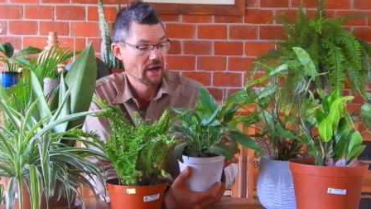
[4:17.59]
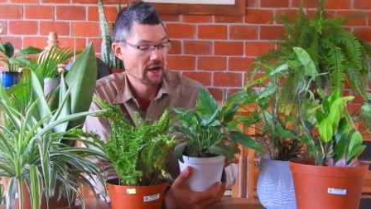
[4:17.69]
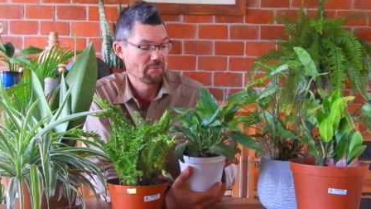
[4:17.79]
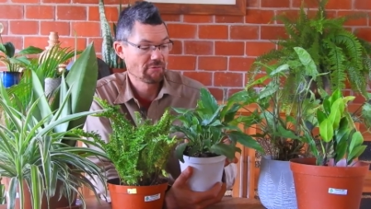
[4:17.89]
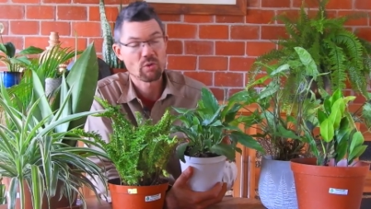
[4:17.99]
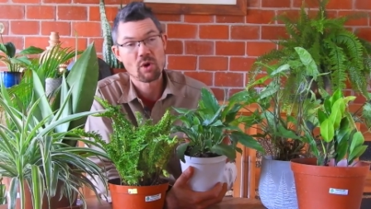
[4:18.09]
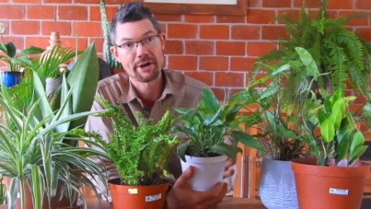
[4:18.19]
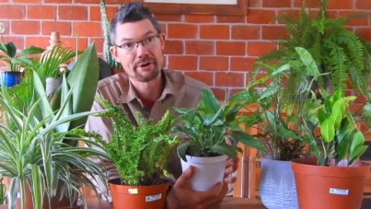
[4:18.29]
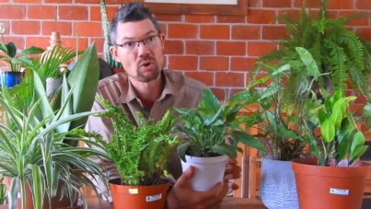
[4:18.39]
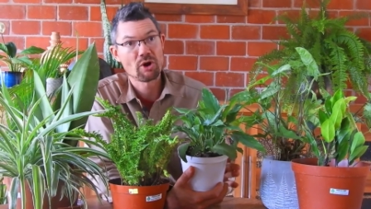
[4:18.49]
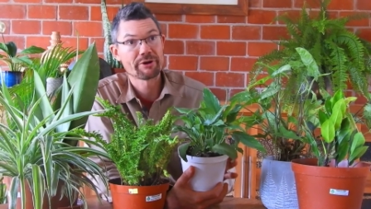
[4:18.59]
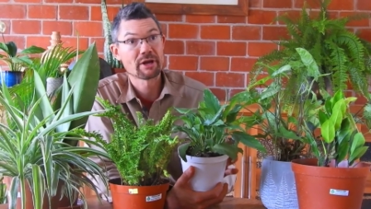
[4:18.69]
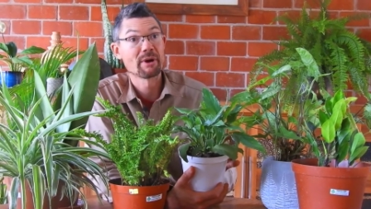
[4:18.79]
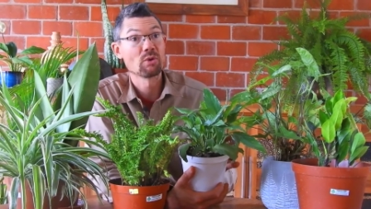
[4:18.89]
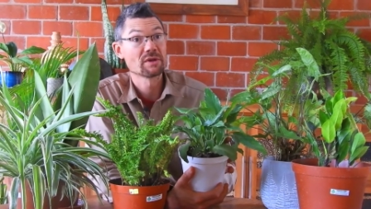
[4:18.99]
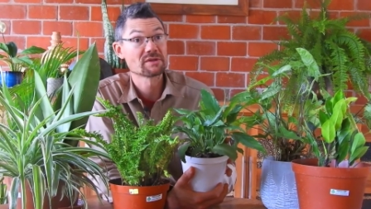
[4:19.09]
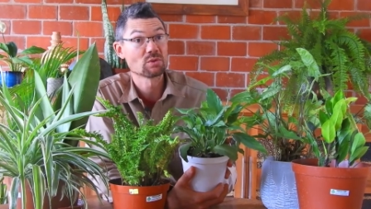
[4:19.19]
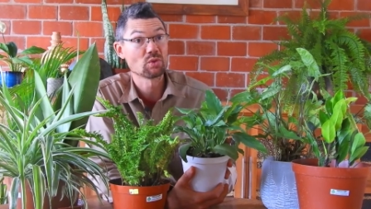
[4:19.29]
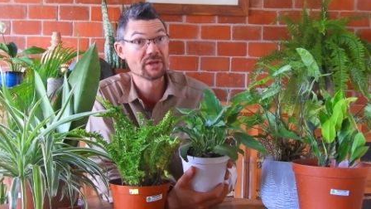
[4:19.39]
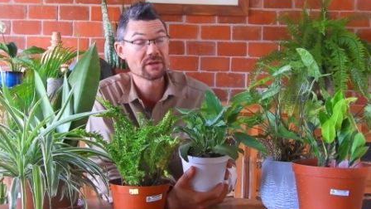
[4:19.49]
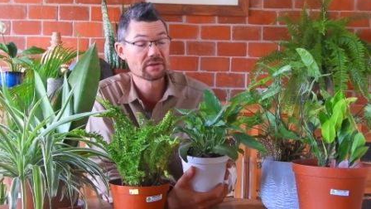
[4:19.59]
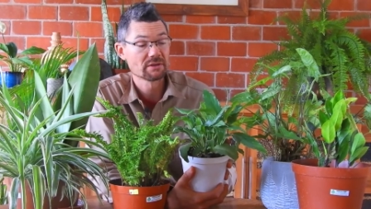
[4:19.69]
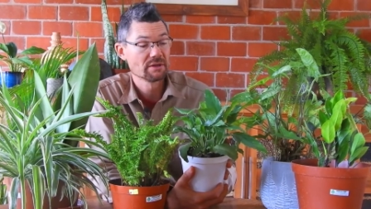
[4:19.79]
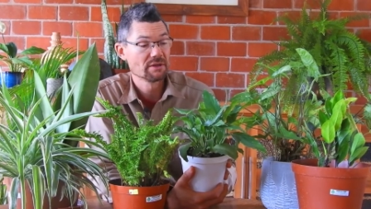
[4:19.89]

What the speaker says: requiring watering about once a week.